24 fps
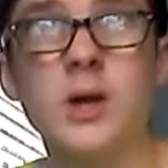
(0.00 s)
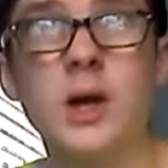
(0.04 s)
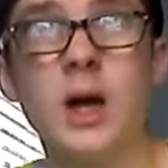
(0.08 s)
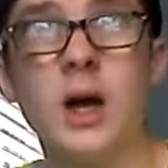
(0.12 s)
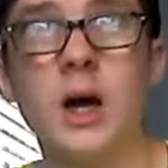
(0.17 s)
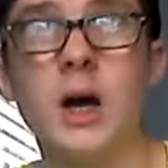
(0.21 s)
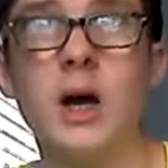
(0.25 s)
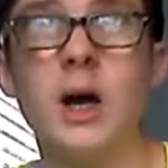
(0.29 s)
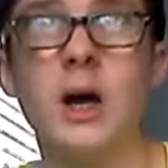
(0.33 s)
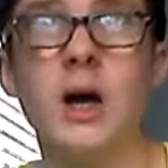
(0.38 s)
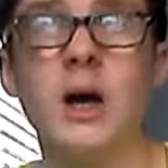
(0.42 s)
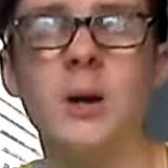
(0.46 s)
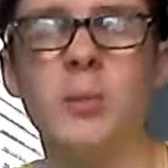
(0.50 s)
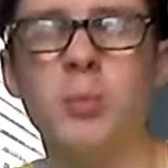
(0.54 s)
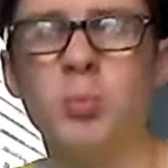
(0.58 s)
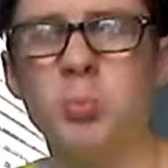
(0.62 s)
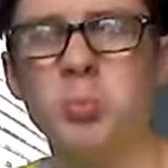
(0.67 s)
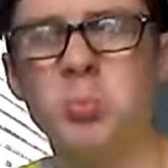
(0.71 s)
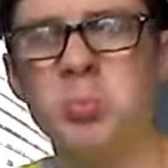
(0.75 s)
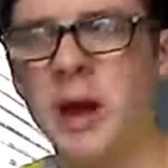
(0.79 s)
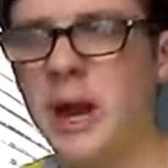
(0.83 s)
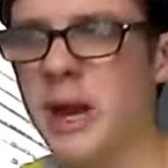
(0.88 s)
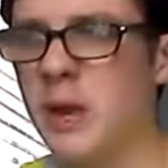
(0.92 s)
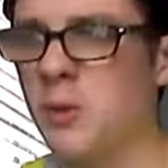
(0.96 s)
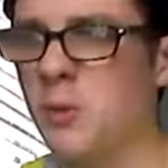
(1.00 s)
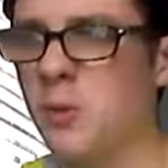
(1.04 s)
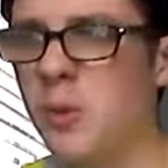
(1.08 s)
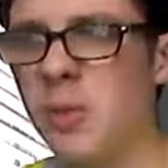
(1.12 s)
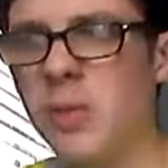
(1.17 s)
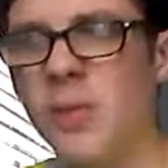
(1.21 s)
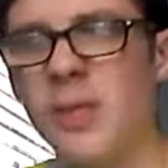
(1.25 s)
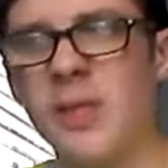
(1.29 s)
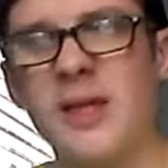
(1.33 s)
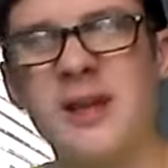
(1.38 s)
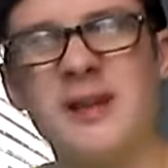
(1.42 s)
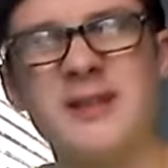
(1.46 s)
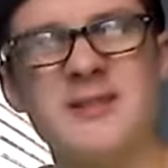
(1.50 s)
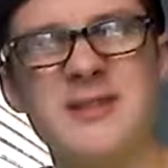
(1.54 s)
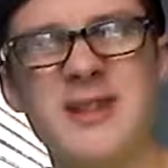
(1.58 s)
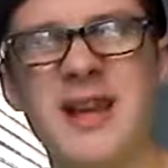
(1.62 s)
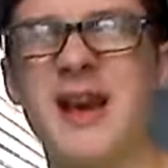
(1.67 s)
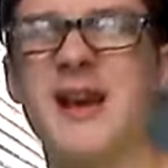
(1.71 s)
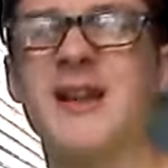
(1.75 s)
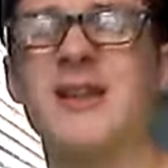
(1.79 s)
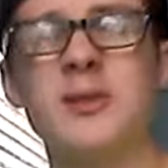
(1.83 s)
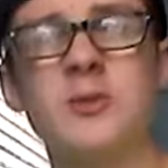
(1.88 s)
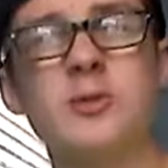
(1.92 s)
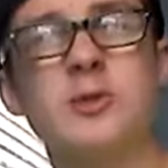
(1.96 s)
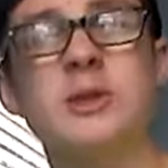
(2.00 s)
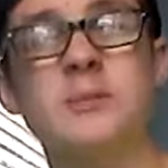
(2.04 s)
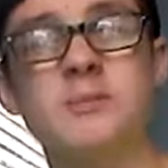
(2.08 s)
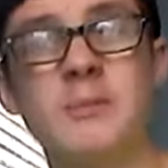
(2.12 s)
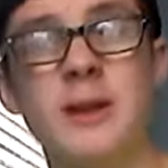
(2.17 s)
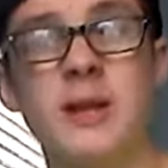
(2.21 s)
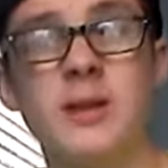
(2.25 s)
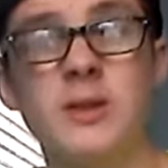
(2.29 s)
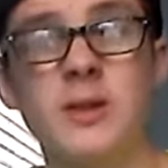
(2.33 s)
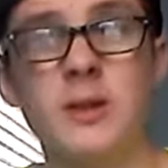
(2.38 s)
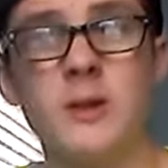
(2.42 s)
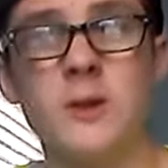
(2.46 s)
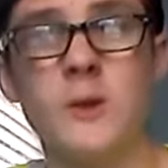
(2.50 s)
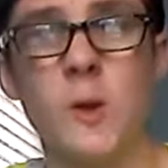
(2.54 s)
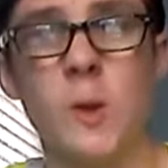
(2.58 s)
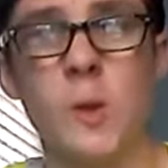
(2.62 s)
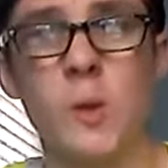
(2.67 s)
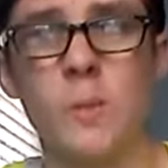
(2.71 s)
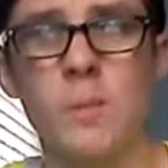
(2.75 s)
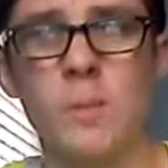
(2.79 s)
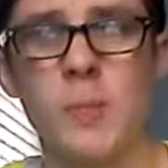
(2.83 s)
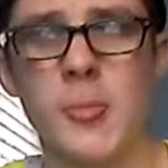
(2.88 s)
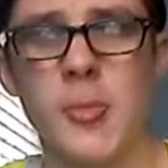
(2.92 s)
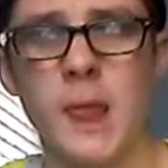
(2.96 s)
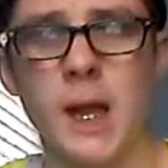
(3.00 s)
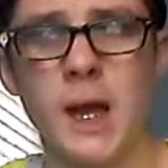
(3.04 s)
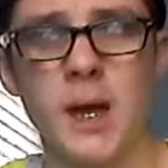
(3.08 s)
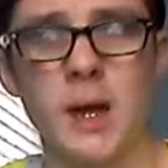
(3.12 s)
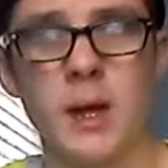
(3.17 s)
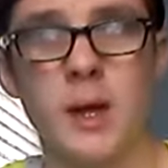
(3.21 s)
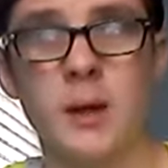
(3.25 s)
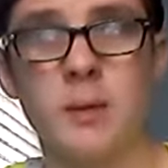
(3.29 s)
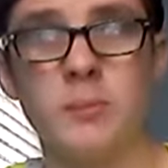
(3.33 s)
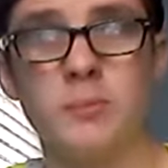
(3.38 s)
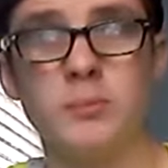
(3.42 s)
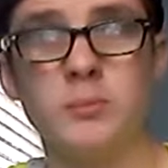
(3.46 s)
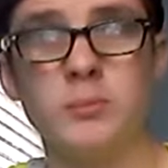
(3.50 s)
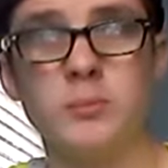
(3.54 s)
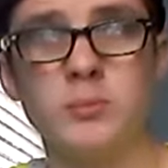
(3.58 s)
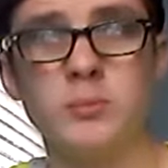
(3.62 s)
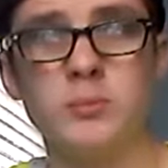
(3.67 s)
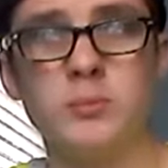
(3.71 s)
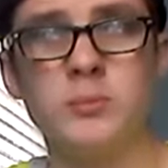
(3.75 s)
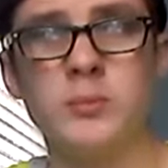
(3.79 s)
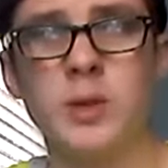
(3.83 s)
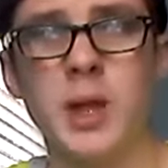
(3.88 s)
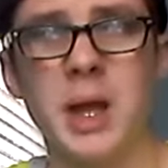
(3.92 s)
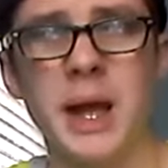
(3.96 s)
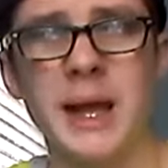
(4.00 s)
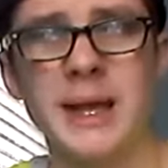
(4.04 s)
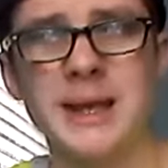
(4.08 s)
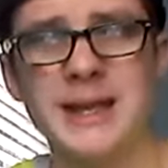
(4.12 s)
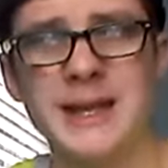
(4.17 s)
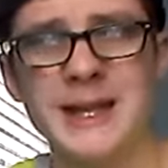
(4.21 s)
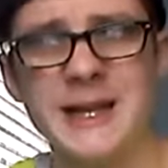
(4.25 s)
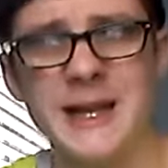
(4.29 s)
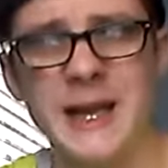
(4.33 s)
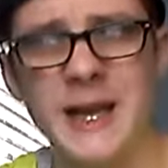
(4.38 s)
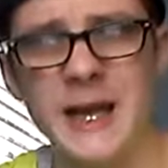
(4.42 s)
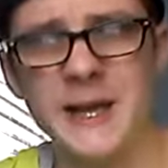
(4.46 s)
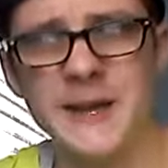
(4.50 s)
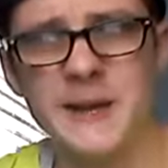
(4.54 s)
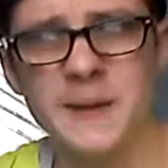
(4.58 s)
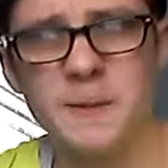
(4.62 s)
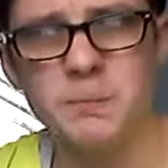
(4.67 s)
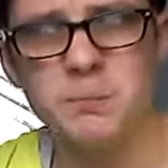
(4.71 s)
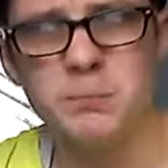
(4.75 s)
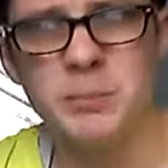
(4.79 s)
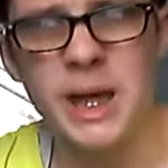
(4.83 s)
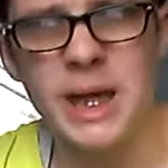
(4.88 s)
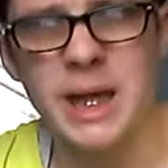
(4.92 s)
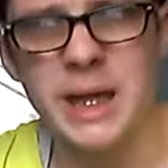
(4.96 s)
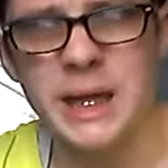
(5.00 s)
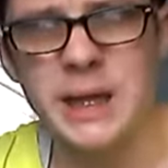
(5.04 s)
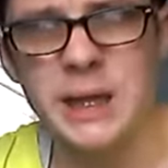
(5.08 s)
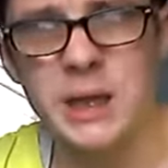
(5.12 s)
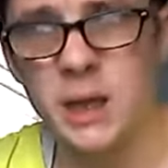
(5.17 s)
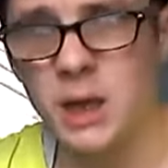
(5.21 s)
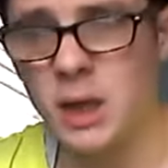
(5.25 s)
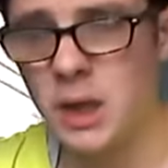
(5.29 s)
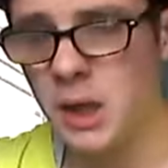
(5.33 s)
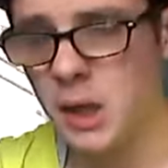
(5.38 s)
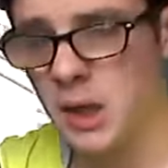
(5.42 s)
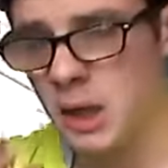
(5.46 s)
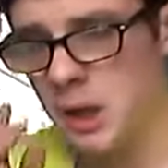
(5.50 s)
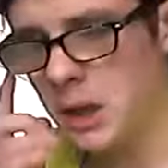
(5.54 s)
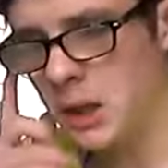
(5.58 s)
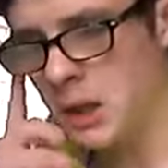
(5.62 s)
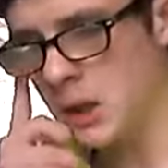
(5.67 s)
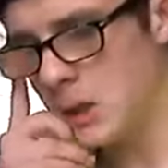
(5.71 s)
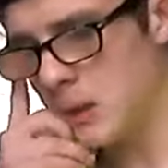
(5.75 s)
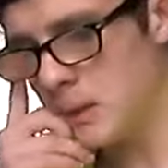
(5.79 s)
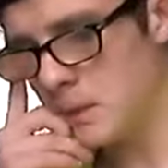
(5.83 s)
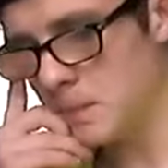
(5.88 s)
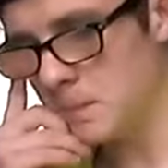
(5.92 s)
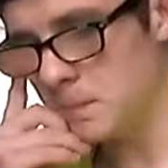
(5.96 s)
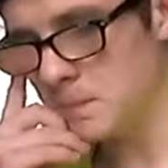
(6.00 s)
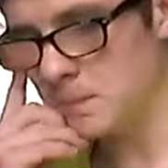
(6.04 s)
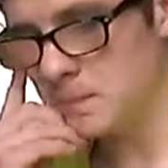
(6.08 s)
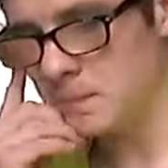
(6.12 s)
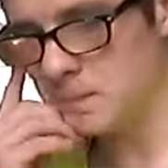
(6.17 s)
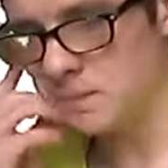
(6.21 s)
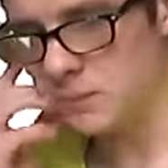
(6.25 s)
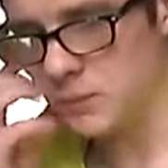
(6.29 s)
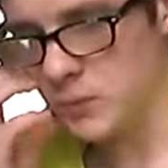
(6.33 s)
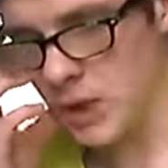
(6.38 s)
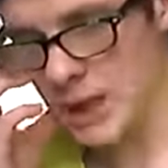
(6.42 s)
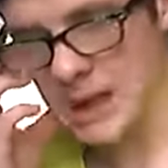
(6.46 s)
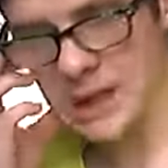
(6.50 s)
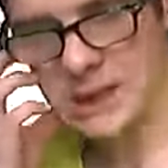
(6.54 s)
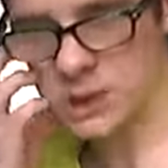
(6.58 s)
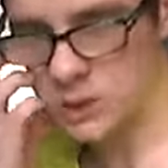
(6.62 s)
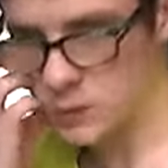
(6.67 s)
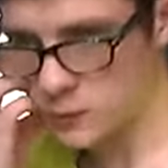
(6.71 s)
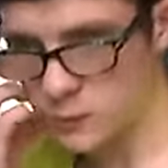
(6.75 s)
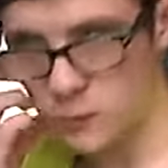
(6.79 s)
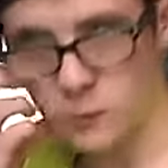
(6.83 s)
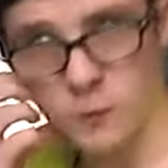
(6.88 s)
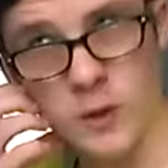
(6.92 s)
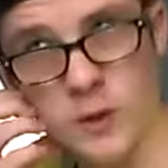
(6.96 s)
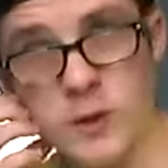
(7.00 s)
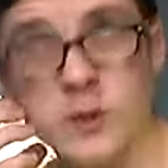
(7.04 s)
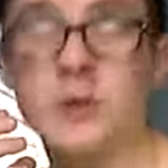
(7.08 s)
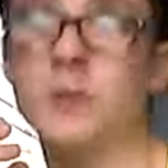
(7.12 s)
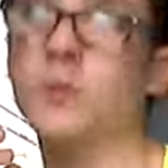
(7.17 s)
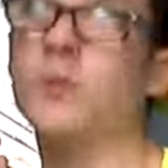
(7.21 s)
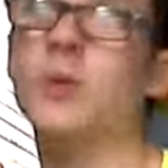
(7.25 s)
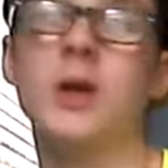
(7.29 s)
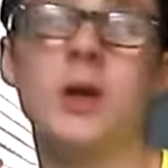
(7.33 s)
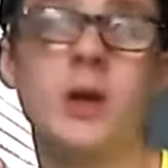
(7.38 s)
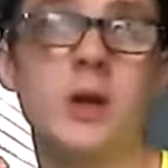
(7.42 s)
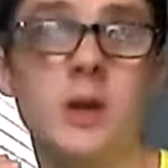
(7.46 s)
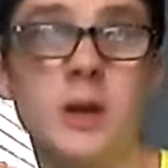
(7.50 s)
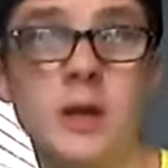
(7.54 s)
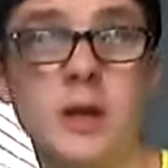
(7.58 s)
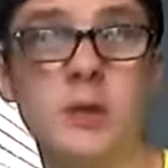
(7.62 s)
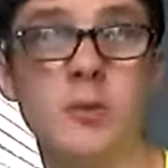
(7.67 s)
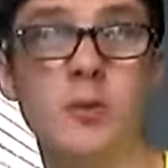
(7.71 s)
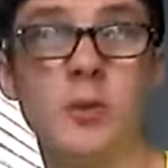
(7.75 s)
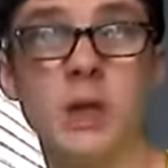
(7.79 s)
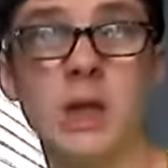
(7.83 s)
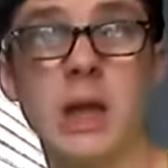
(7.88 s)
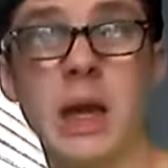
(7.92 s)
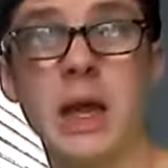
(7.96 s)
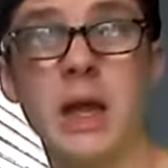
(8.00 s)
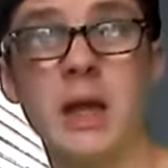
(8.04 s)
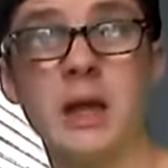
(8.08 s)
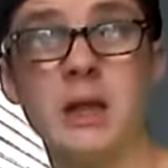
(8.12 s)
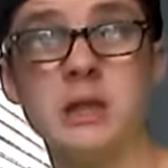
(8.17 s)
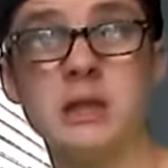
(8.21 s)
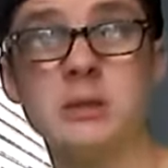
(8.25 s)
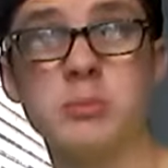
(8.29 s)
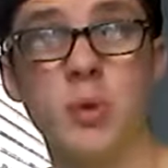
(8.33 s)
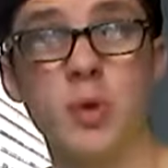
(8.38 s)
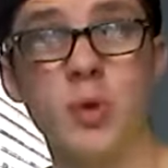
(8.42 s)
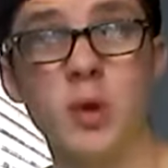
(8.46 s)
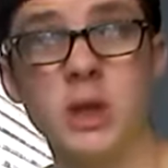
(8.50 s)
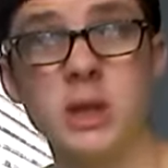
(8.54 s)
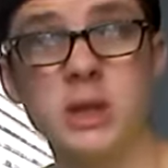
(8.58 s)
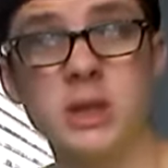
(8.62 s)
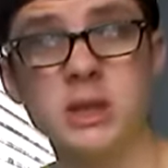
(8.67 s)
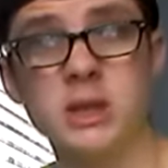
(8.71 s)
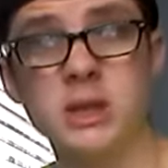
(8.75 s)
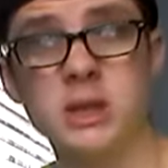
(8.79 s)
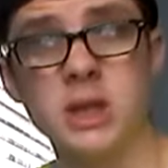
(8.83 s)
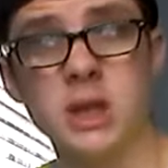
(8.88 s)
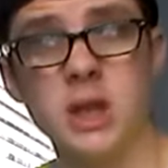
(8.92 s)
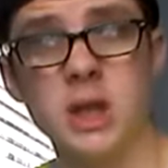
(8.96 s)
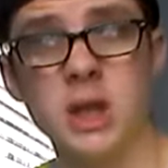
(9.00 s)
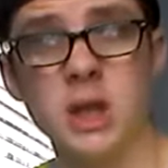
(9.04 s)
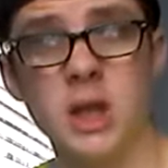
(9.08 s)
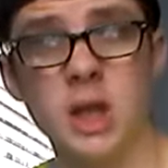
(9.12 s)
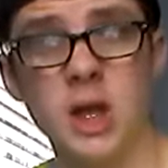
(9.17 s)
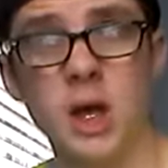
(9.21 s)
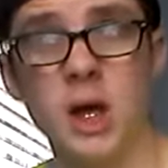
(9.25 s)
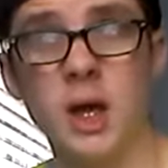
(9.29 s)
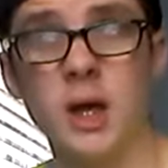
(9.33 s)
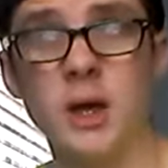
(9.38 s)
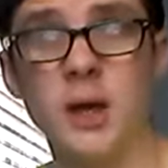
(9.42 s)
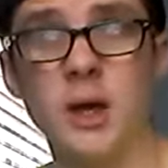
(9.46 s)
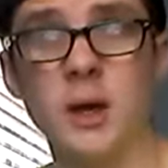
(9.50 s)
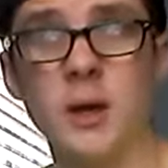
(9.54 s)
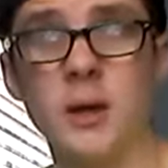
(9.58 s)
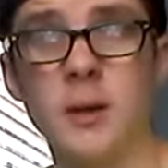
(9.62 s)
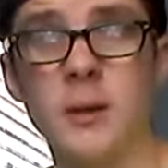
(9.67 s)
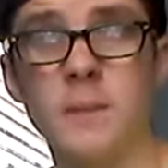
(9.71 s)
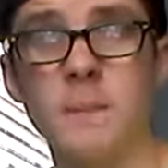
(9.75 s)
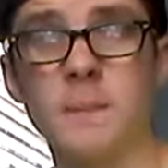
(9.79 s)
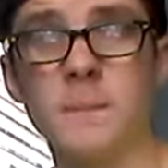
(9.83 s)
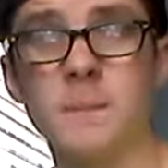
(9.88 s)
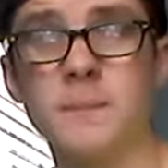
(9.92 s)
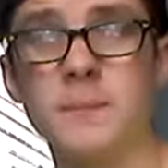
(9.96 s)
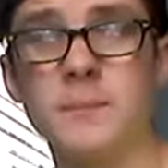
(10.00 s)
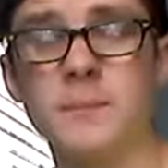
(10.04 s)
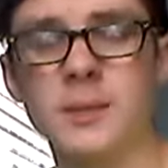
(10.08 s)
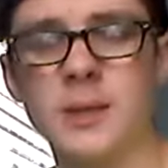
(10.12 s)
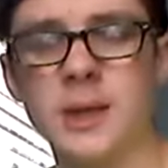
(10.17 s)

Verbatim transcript: uh, I don't, yeah, he was mainly um, elite in the bank. Um, that's really where he would get his points. Um,